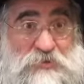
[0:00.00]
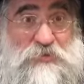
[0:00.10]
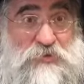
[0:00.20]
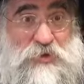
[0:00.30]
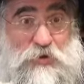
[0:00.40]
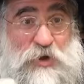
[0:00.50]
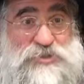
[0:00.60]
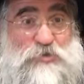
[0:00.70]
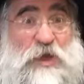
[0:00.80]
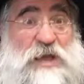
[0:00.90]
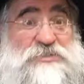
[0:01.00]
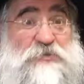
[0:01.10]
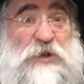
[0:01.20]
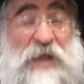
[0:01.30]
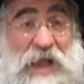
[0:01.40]
to the question we asked the
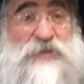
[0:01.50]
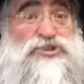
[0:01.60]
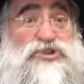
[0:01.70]
many, how should